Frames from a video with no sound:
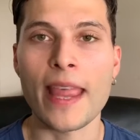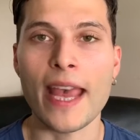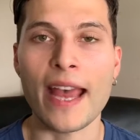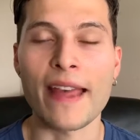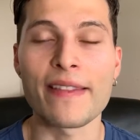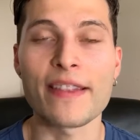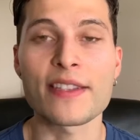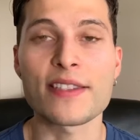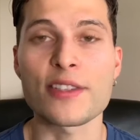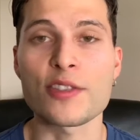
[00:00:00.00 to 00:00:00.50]

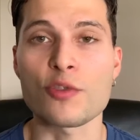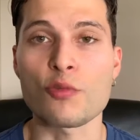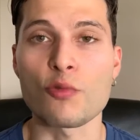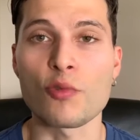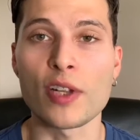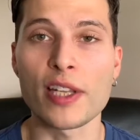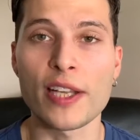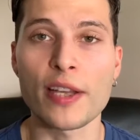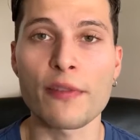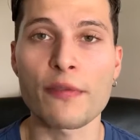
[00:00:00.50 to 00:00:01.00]
And this is
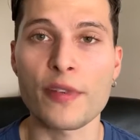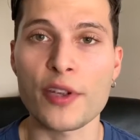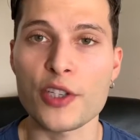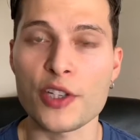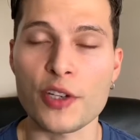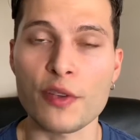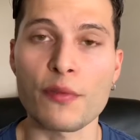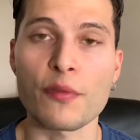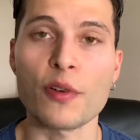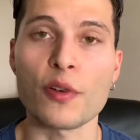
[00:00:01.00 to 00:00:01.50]
really
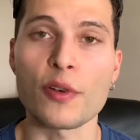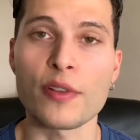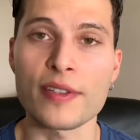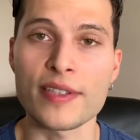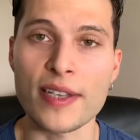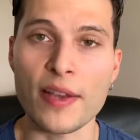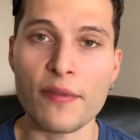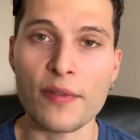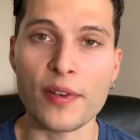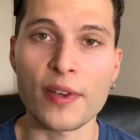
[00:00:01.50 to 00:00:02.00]
efficient for
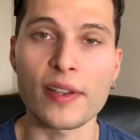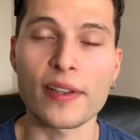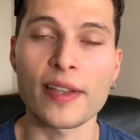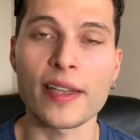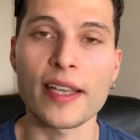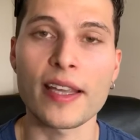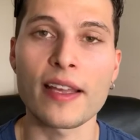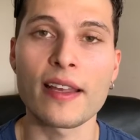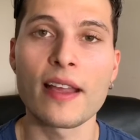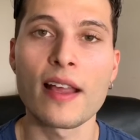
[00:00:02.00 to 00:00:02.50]

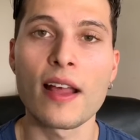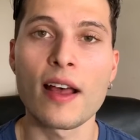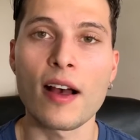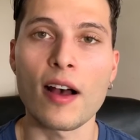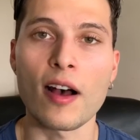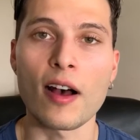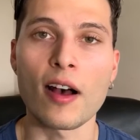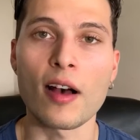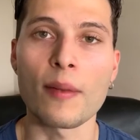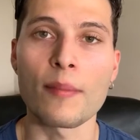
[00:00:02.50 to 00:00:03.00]
definitely
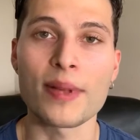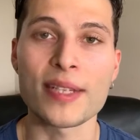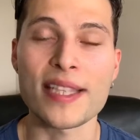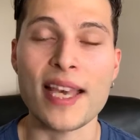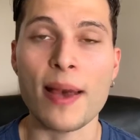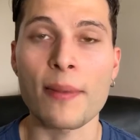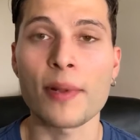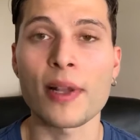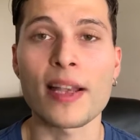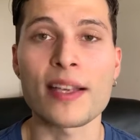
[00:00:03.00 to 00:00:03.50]
uh,
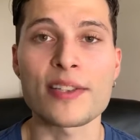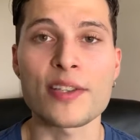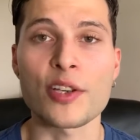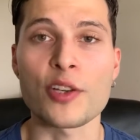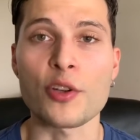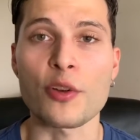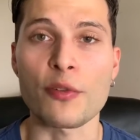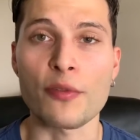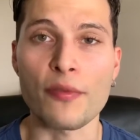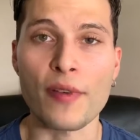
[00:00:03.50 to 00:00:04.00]

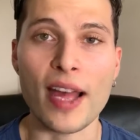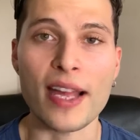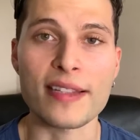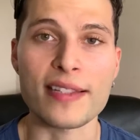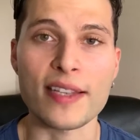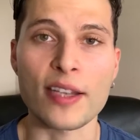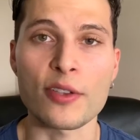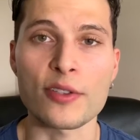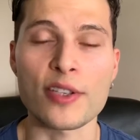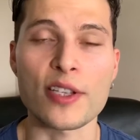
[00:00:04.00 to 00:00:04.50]
metabolizing your fat
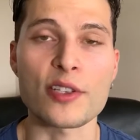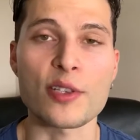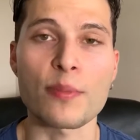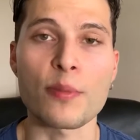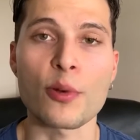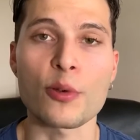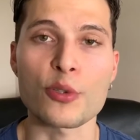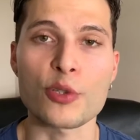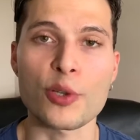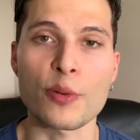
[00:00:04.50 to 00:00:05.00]
cells as
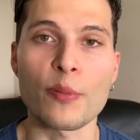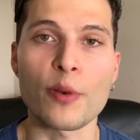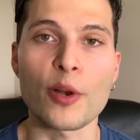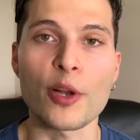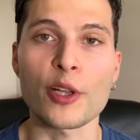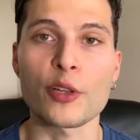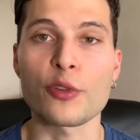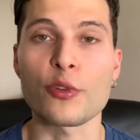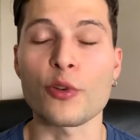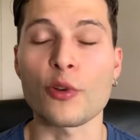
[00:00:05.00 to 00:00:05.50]
opposed to
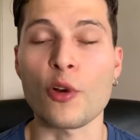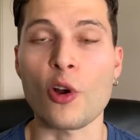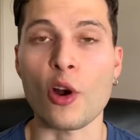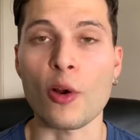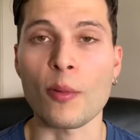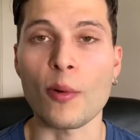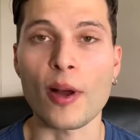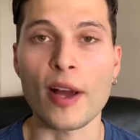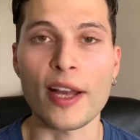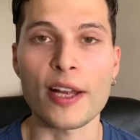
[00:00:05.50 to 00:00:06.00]
burning through
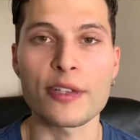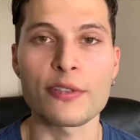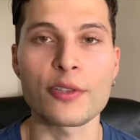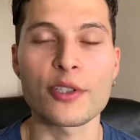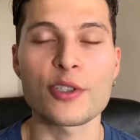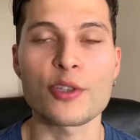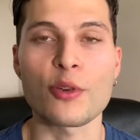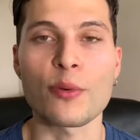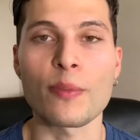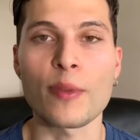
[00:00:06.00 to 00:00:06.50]

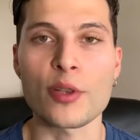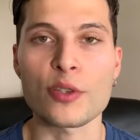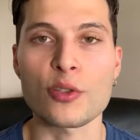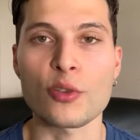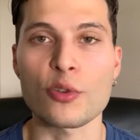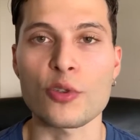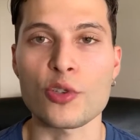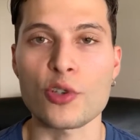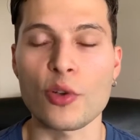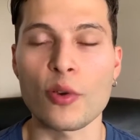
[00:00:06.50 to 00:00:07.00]
carbohydrates or
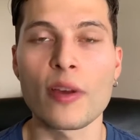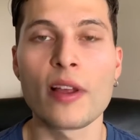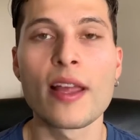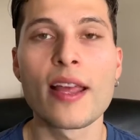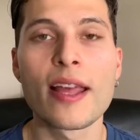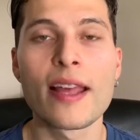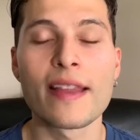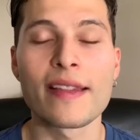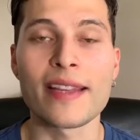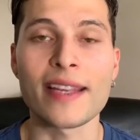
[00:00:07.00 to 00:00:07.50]
muscle. So
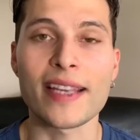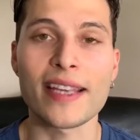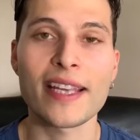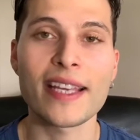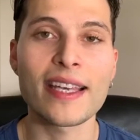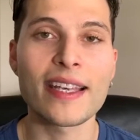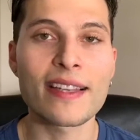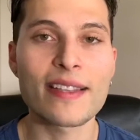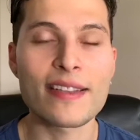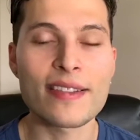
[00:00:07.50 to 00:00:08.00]
the
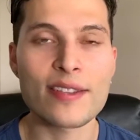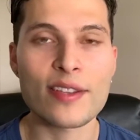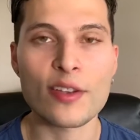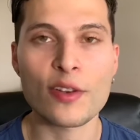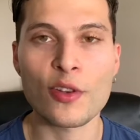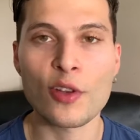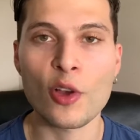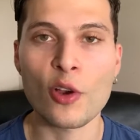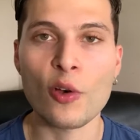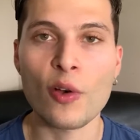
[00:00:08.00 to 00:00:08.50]
key
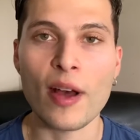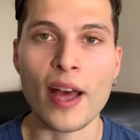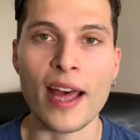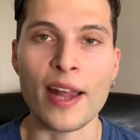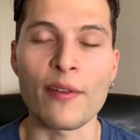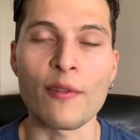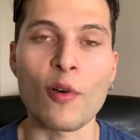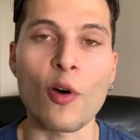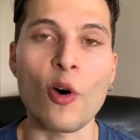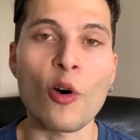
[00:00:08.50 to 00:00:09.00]
is though,
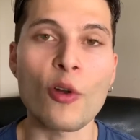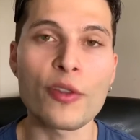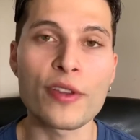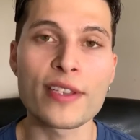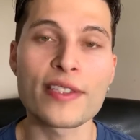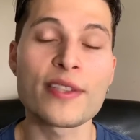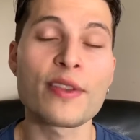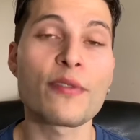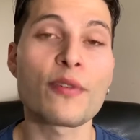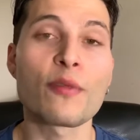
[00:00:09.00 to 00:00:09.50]
out of all
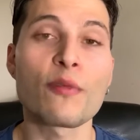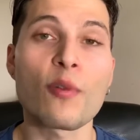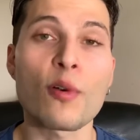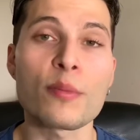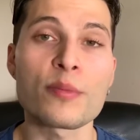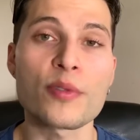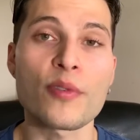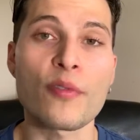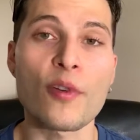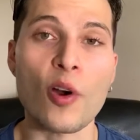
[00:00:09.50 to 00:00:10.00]
these different
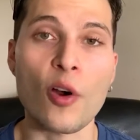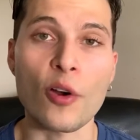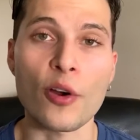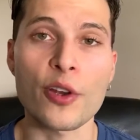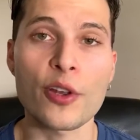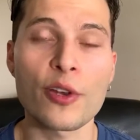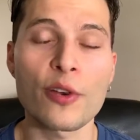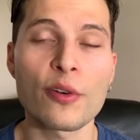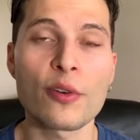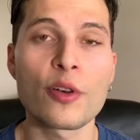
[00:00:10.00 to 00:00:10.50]
forms of
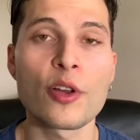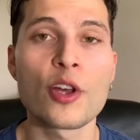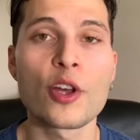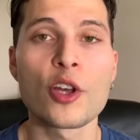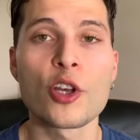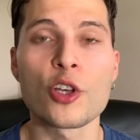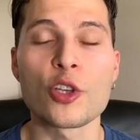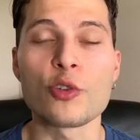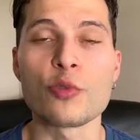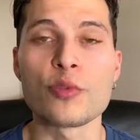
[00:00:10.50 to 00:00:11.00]
cardio,
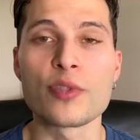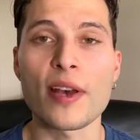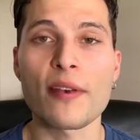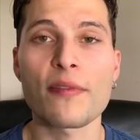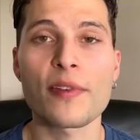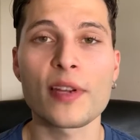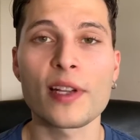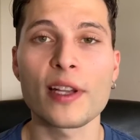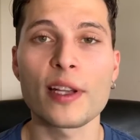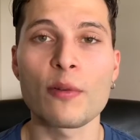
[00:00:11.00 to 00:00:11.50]
you
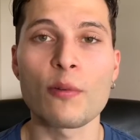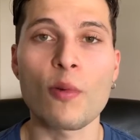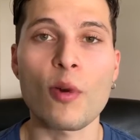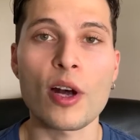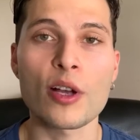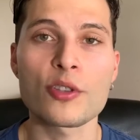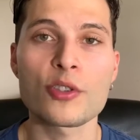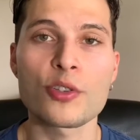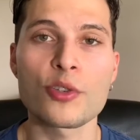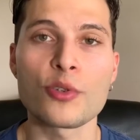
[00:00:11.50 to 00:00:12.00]
definitely
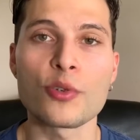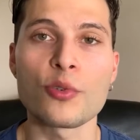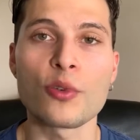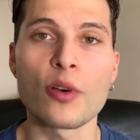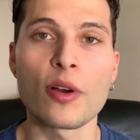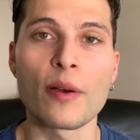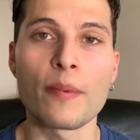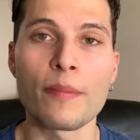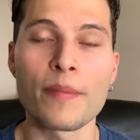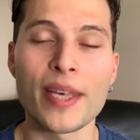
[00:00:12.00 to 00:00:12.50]
want
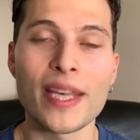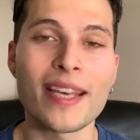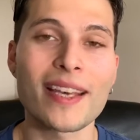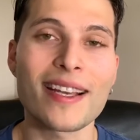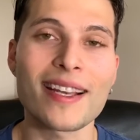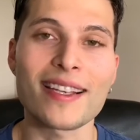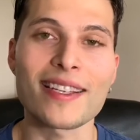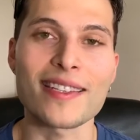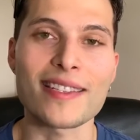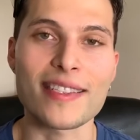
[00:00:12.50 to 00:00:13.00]
to
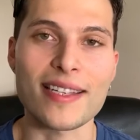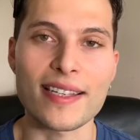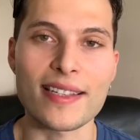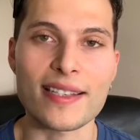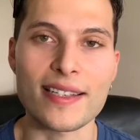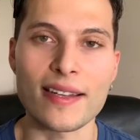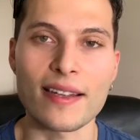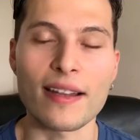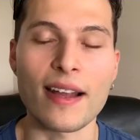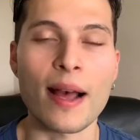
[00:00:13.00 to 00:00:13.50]
be
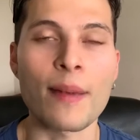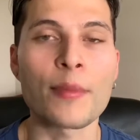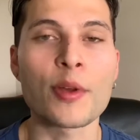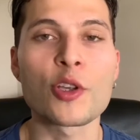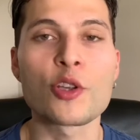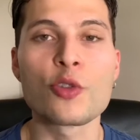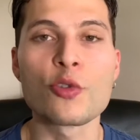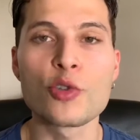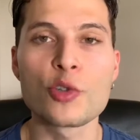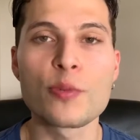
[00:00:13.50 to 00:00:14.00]
consistent. I'm a
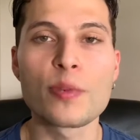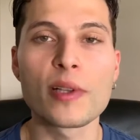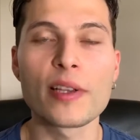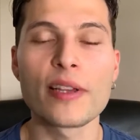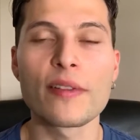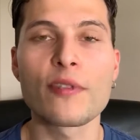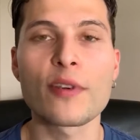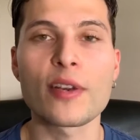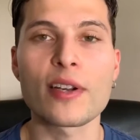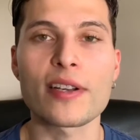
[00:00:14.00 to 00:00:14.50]
huge
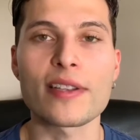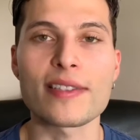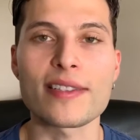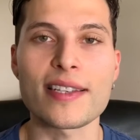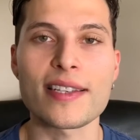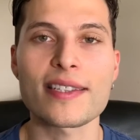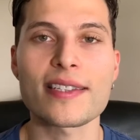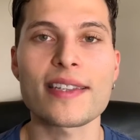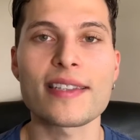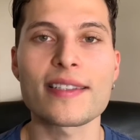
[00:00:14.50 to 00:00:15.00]
believer in
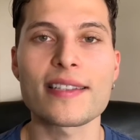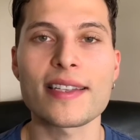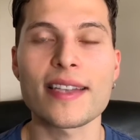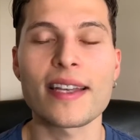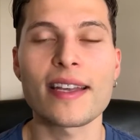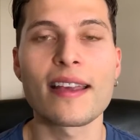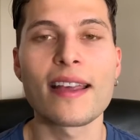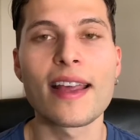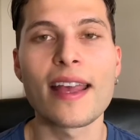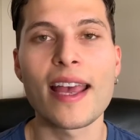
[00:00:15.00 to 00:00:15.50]

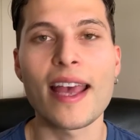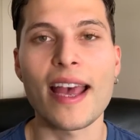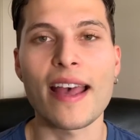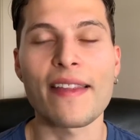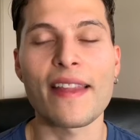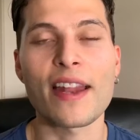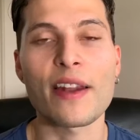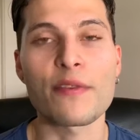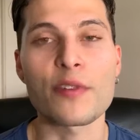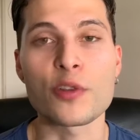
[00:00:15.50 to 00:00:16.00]
consistency
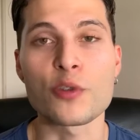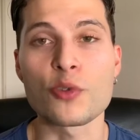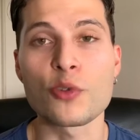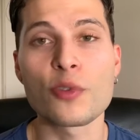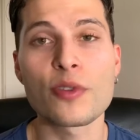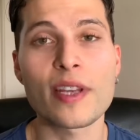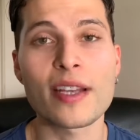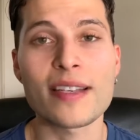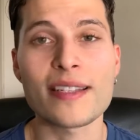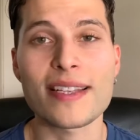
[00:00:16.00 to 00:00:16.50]
and that if you
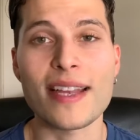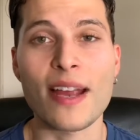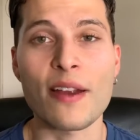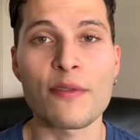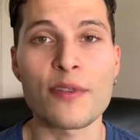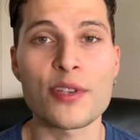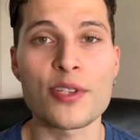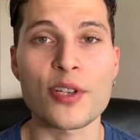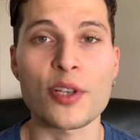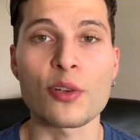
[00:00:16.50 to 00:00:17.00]
do things
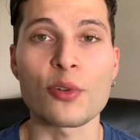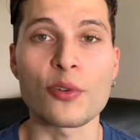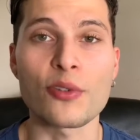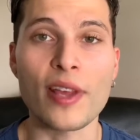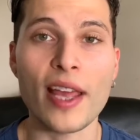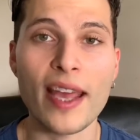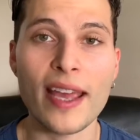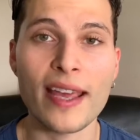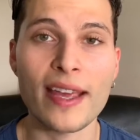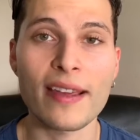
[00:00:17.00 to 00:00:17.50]
every single
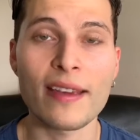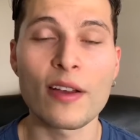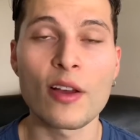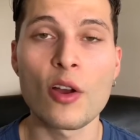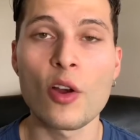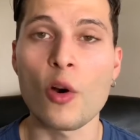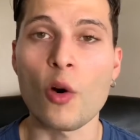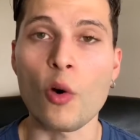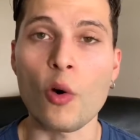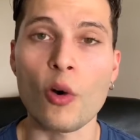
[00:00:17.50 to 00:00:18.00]
day
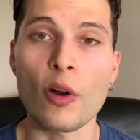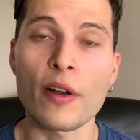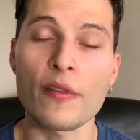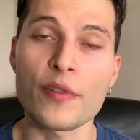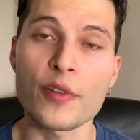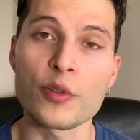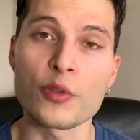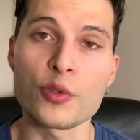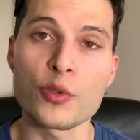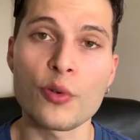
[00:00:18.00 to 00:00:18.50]
or
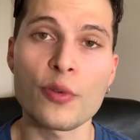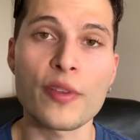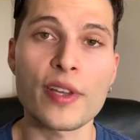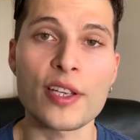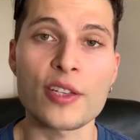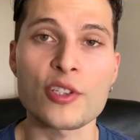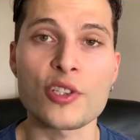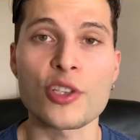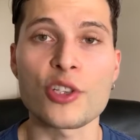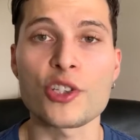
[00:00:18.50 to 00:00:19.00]
if you do
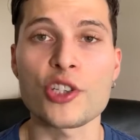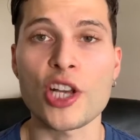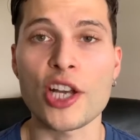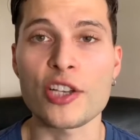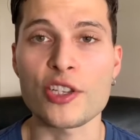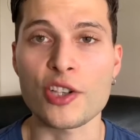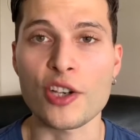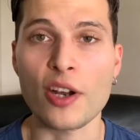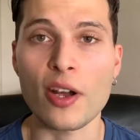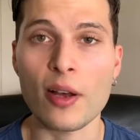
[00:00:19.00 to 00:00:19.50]
things to
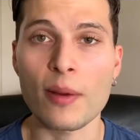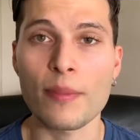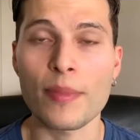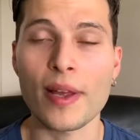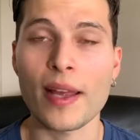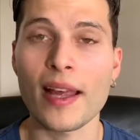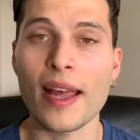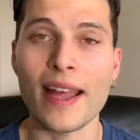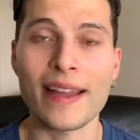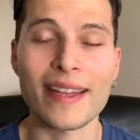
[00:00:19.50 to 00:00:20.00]
change it
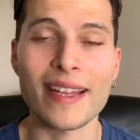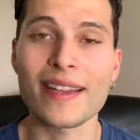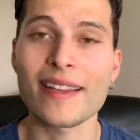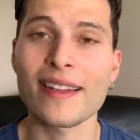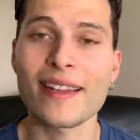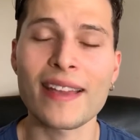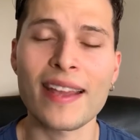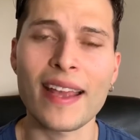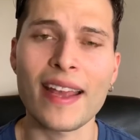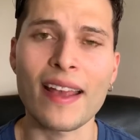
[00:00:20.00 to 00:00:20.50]
up, at the end
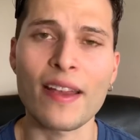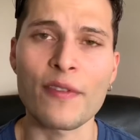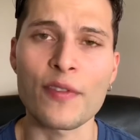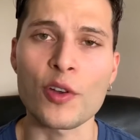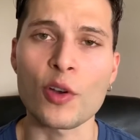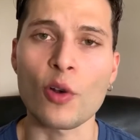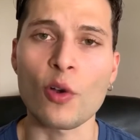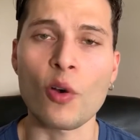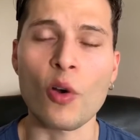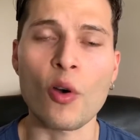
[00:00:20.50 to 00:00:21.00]
of the day,
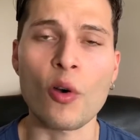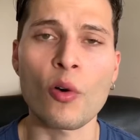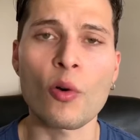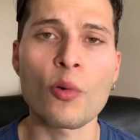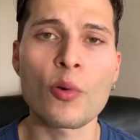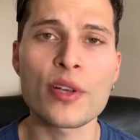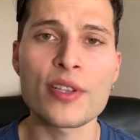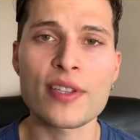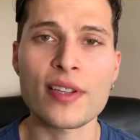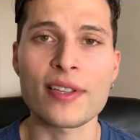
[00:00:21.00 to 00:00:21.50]
if you're
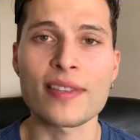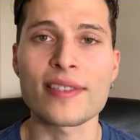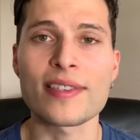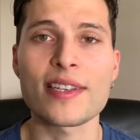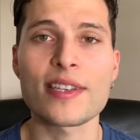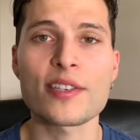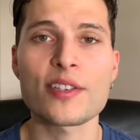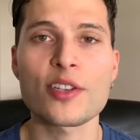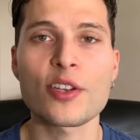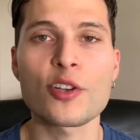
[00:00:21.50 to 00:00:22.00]
always
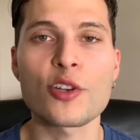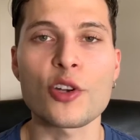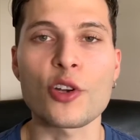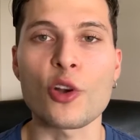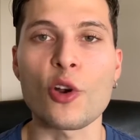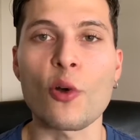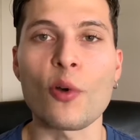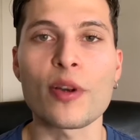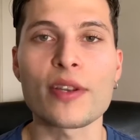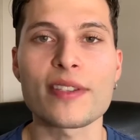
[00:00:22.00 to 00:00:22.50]
consistent,
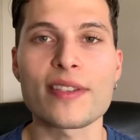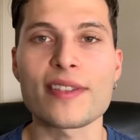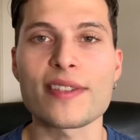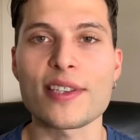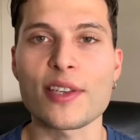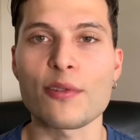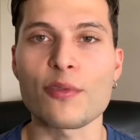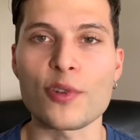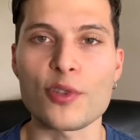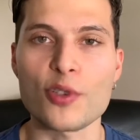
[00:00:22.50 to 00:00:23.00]
you're going to
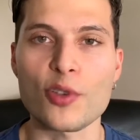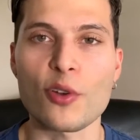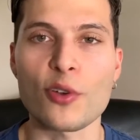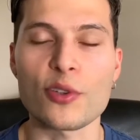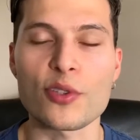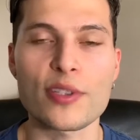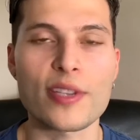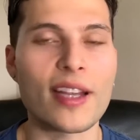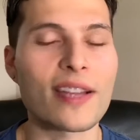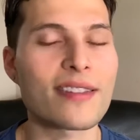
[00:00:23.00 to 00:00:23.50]
see
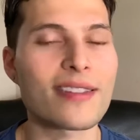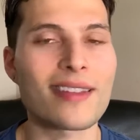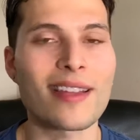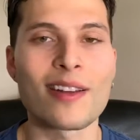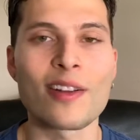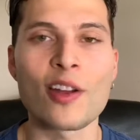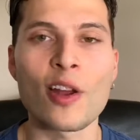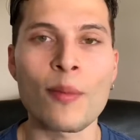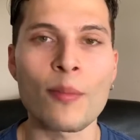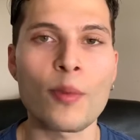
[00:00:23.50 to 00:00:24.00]
results. That's
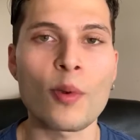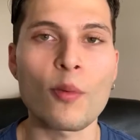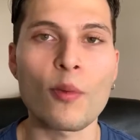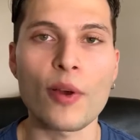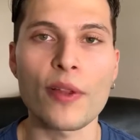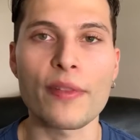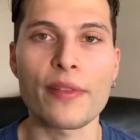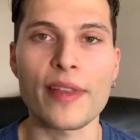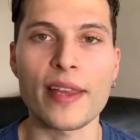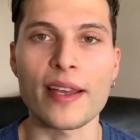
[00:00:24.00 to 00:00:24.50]
the number
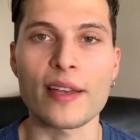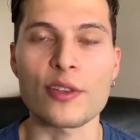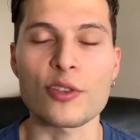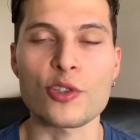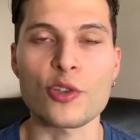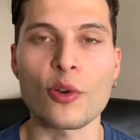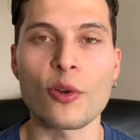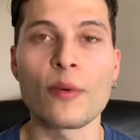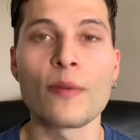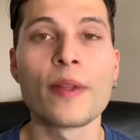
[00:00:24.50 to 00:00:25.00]
one thing.
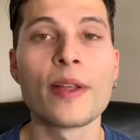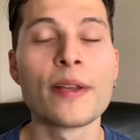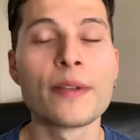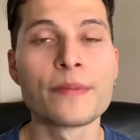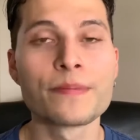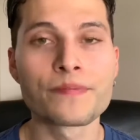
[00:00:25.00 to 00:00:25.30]
So